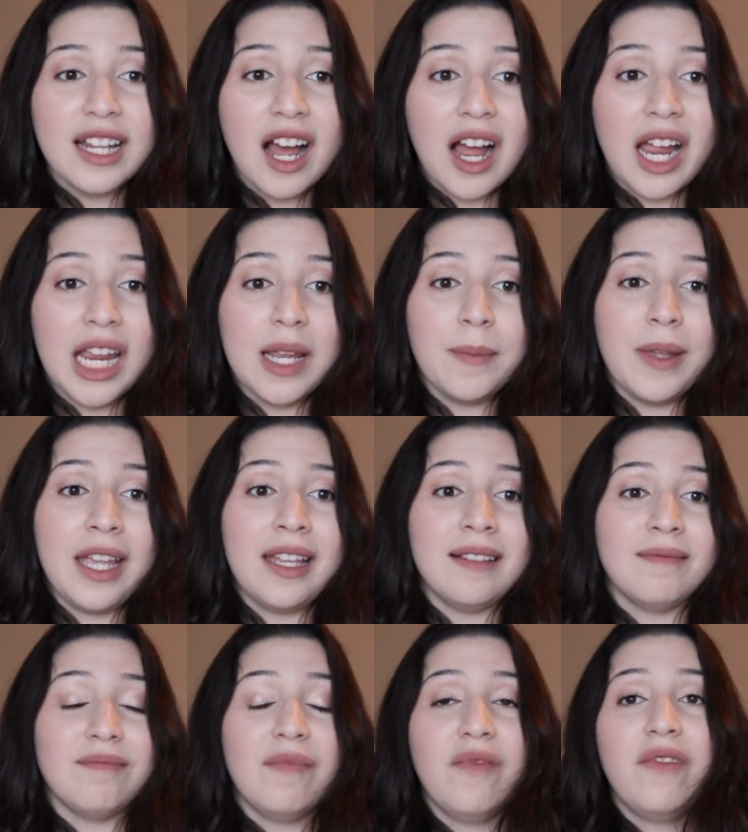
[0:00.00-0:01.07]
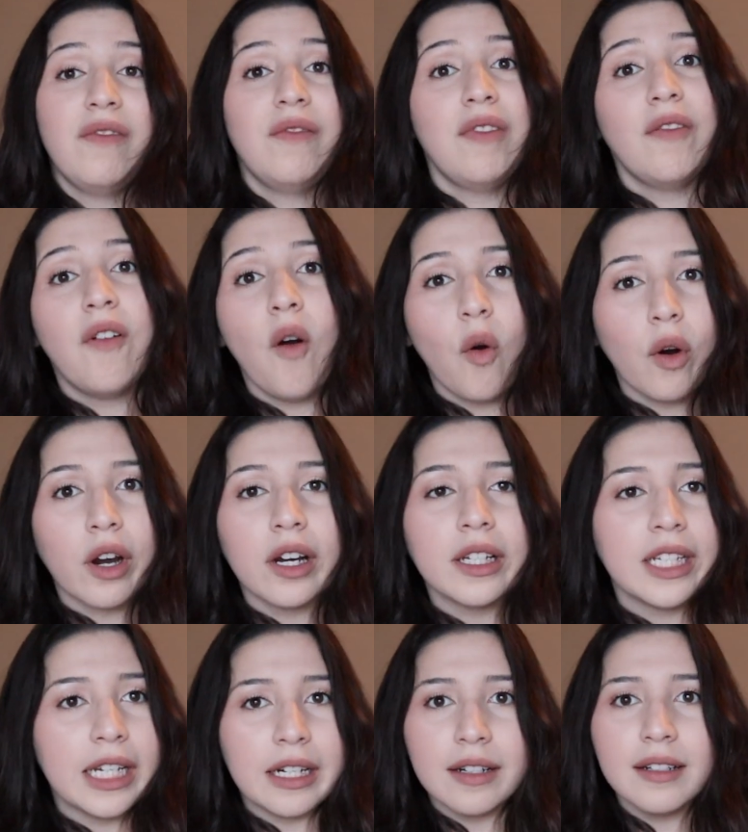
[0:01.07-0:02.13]
time in four
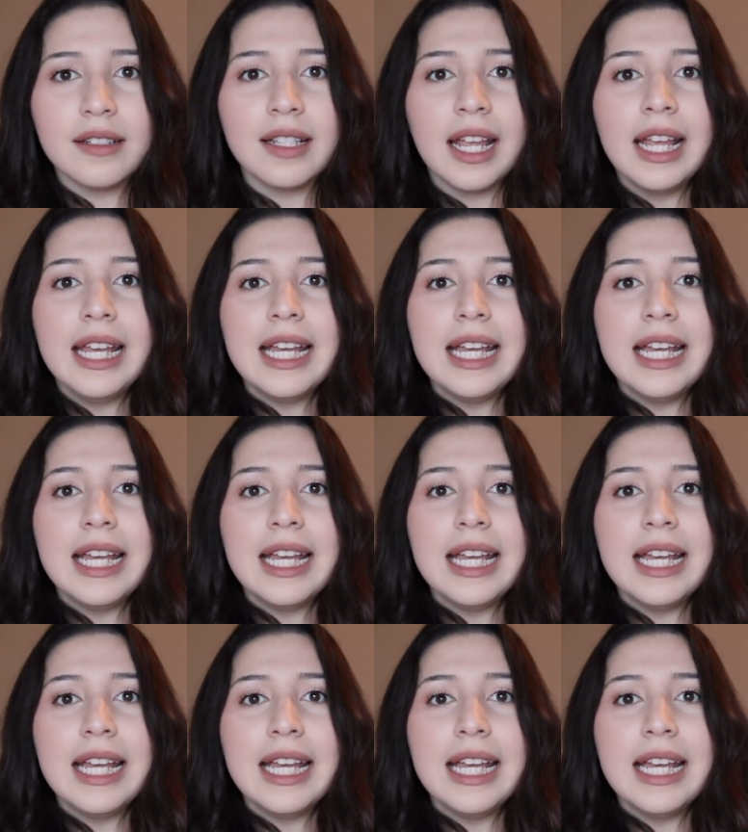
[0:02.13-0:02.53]
years